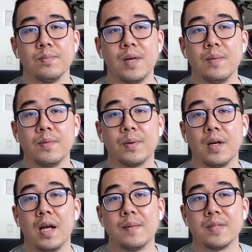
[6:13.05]
maybe
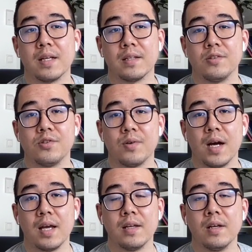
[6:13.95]
perhaps I can
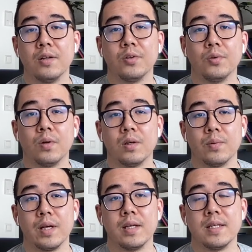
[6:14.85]
try
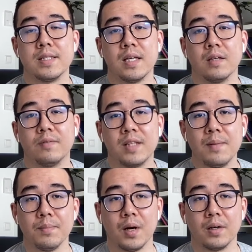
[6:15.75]
Norway instead of
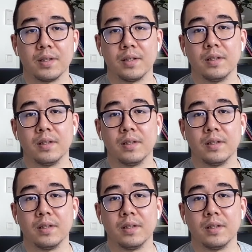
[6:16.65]
Denmark,